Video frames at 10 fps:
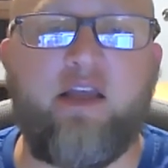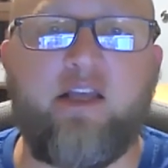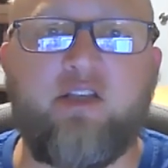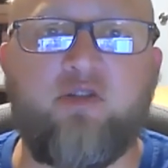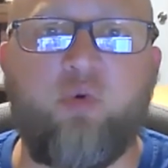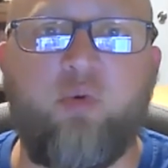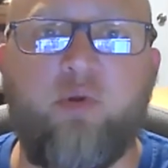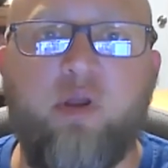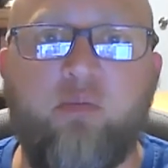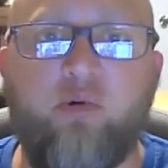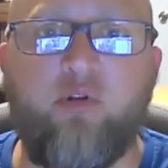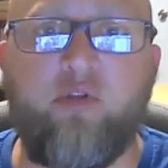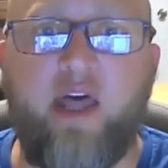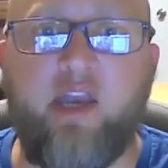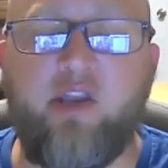is when people
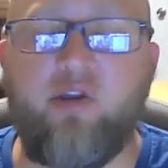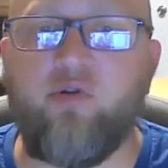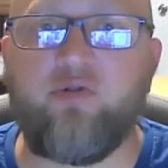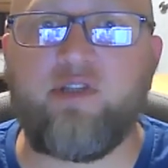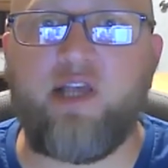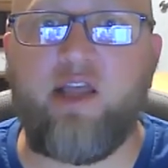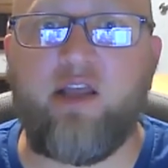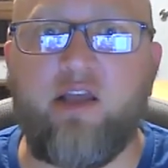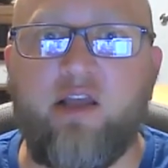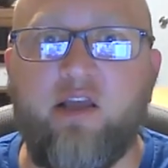that you say,